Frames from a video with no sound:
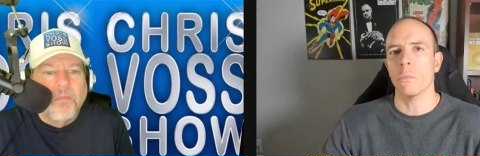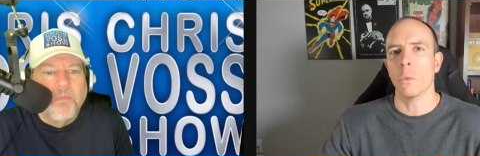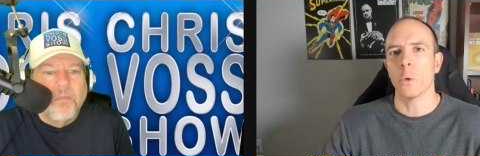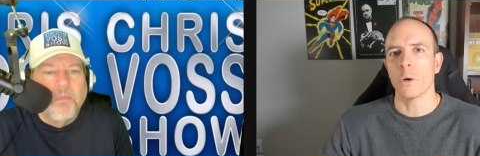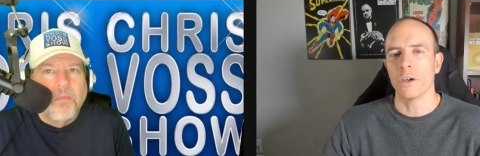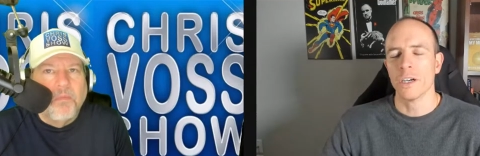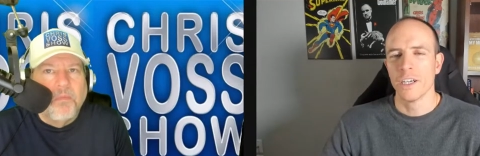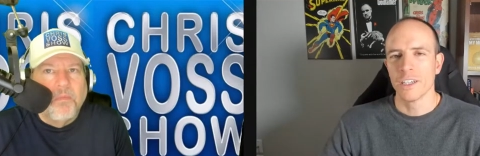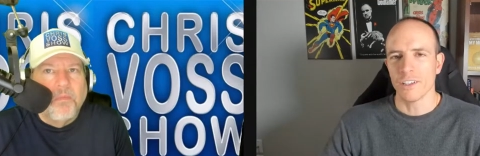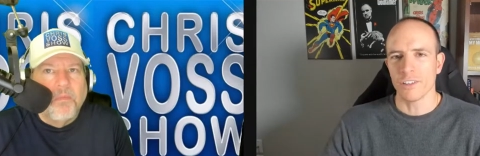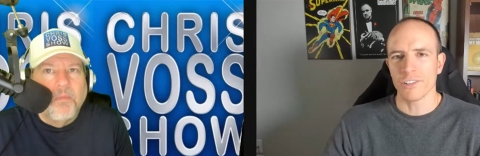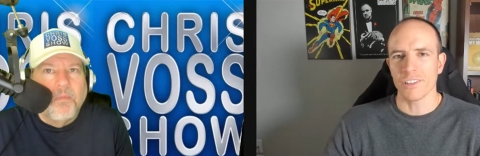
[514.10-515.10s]
Speaker 1: and more
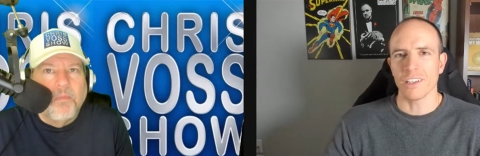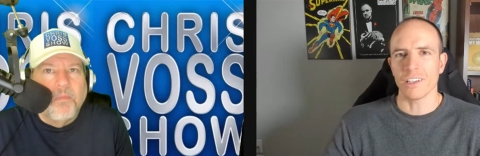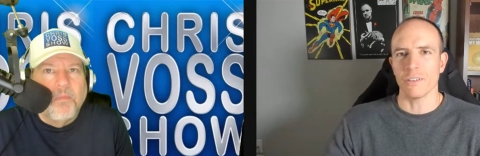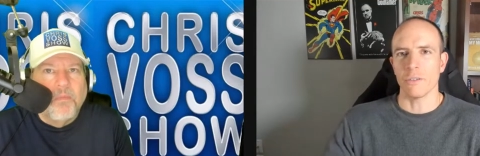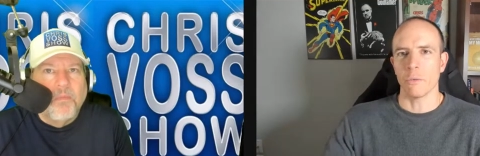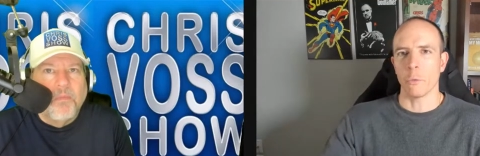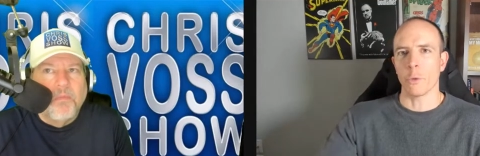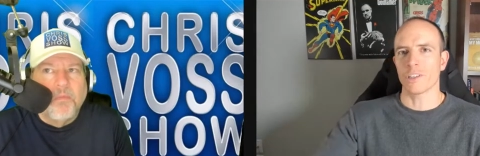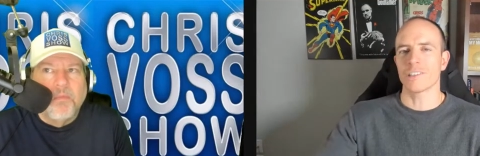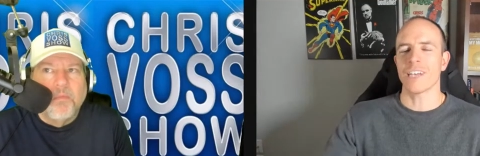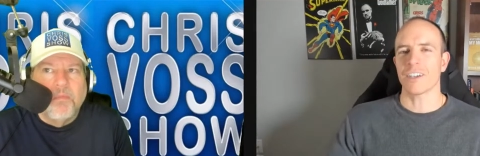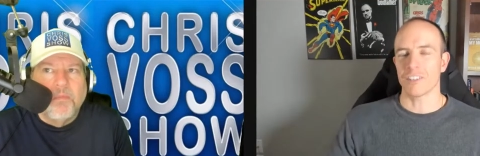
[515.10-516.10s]
you see what
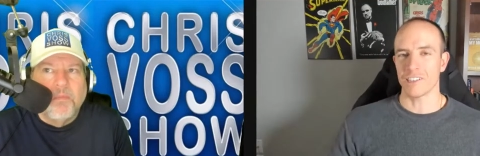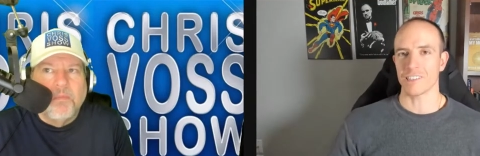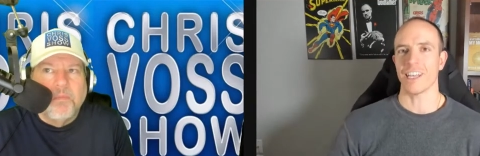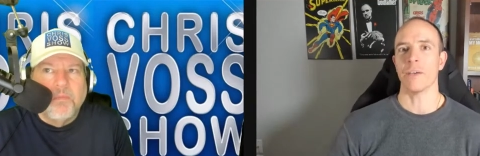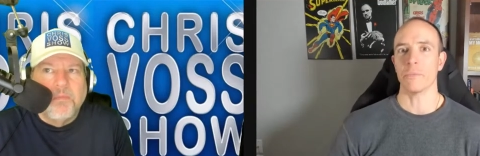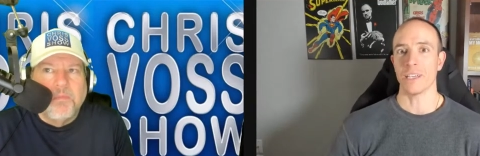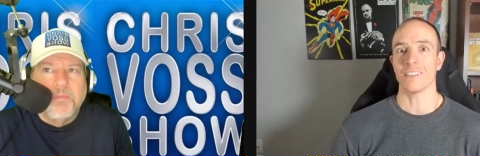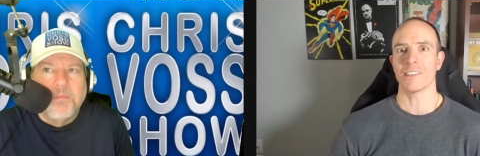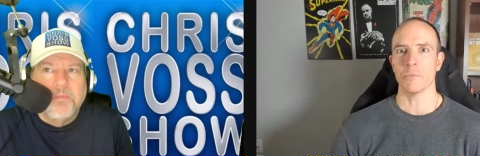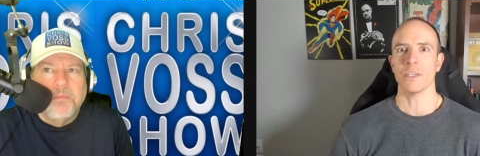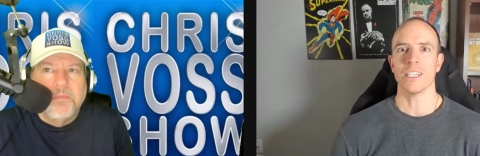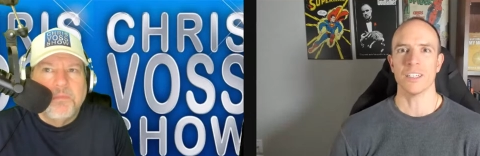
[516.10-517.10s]
exactly does that mean
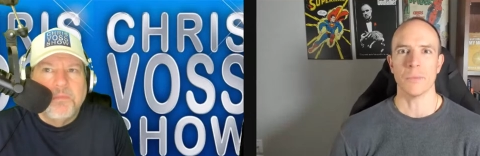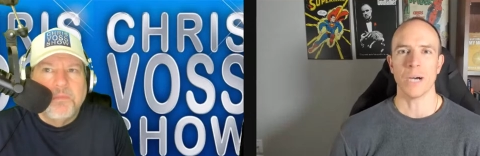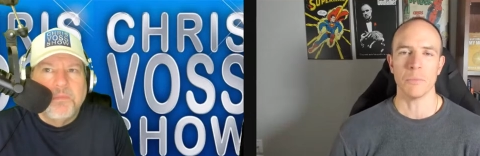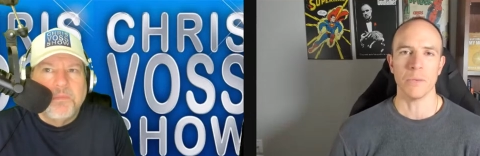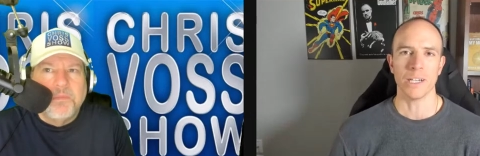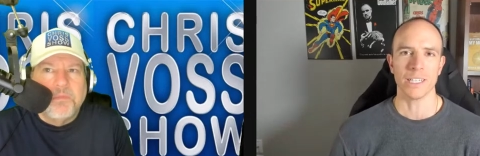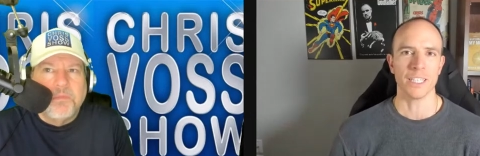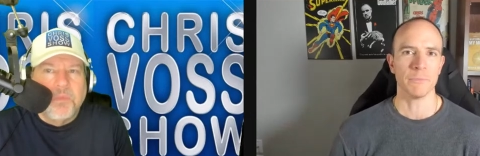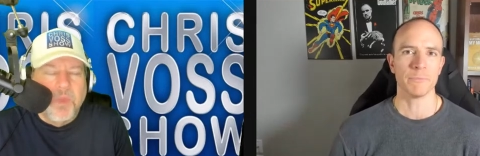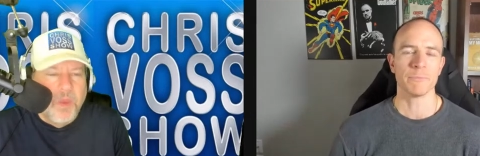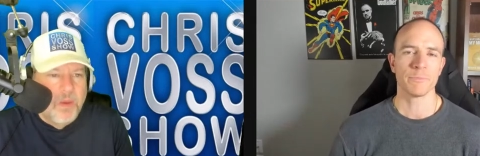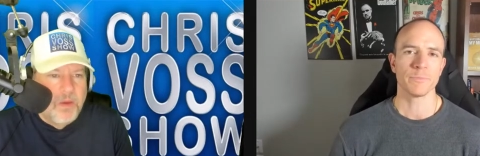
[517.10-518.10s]
to me and my money
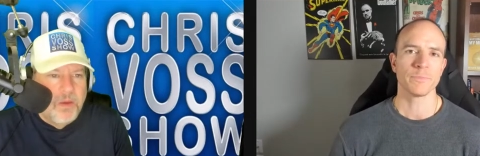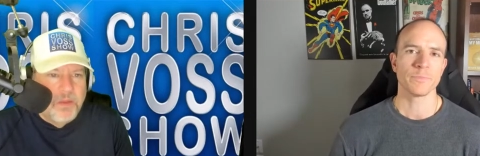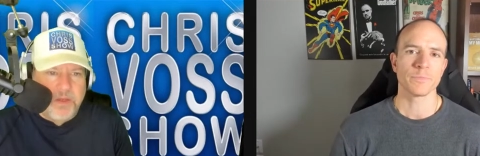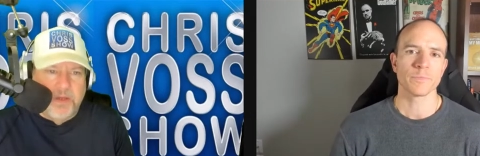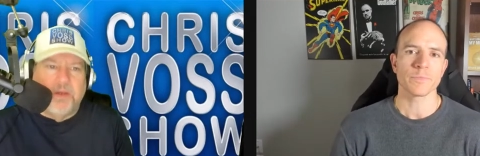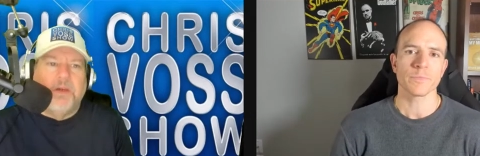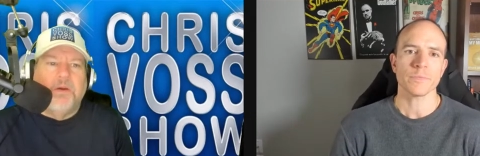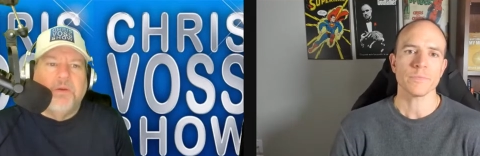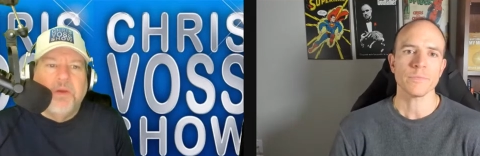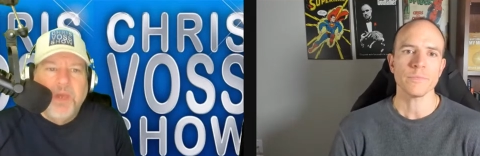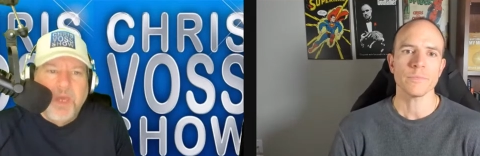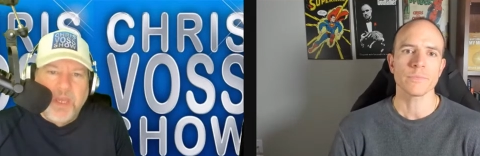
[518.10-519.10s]
there you go
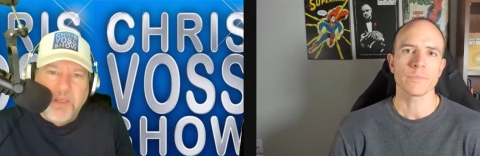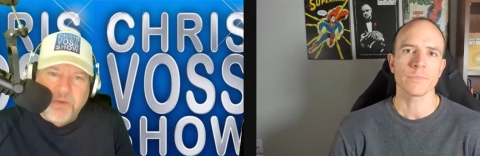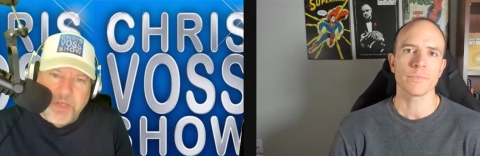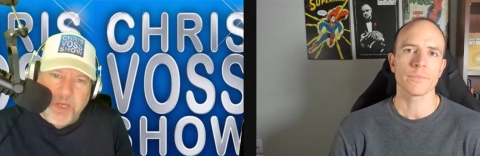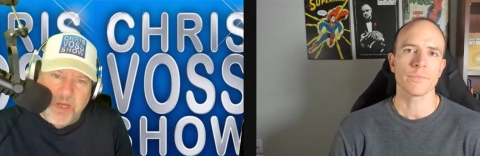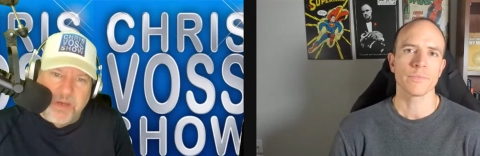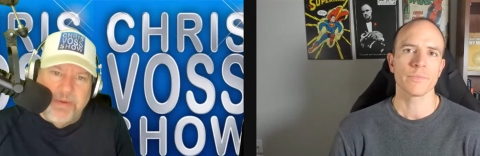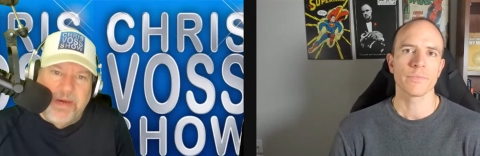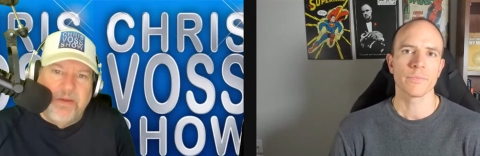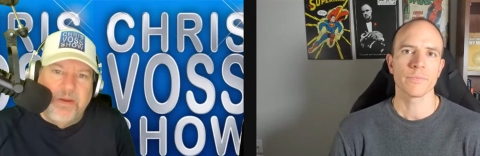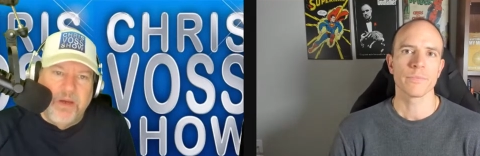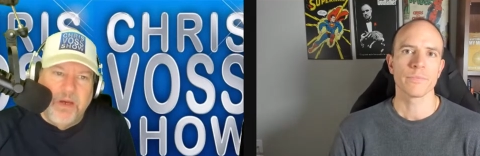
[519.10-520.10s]
and you talk
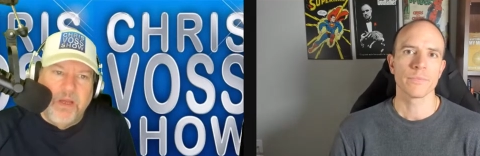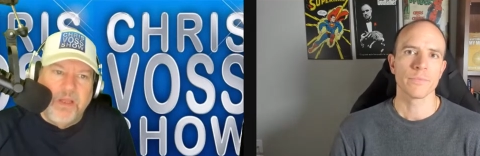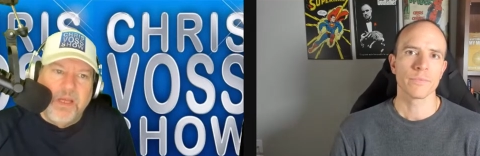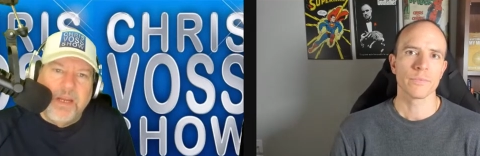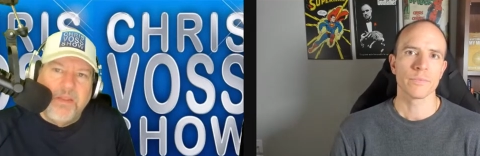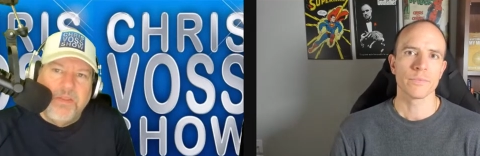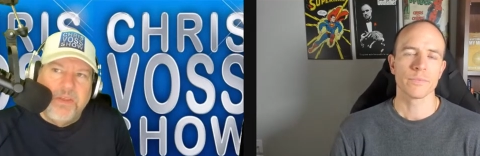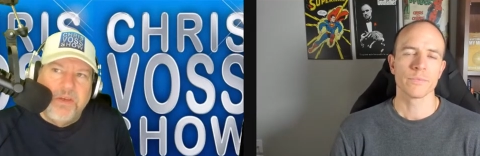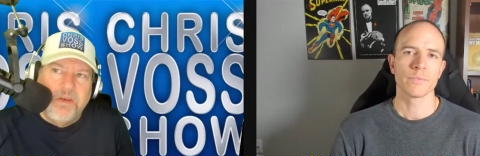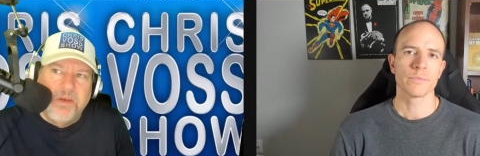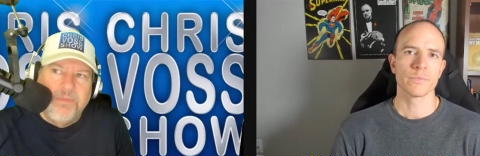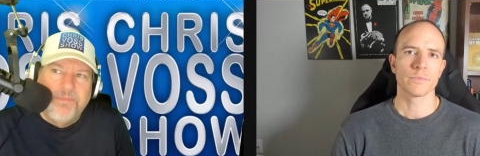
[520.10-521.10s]
about
Speaker 2: uh, a lot of
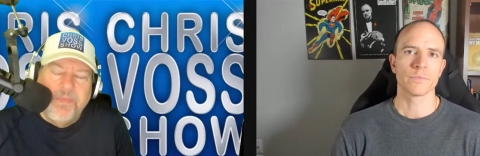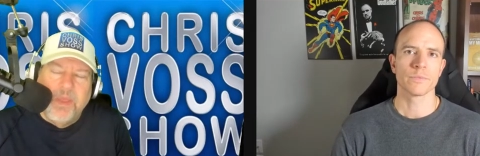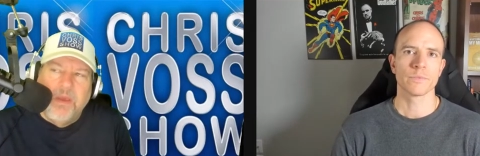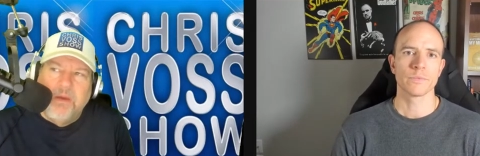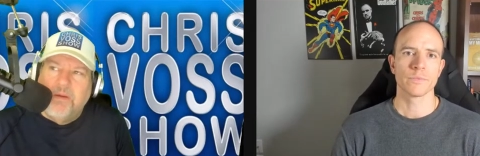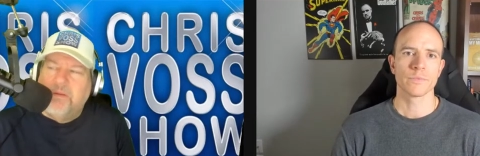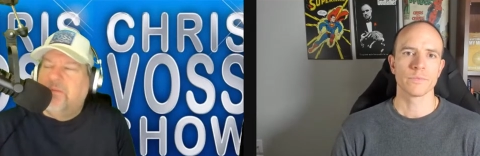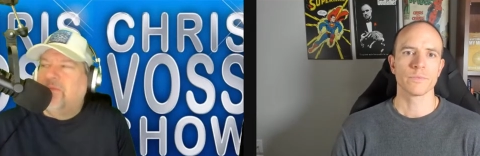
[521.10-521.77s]
the oh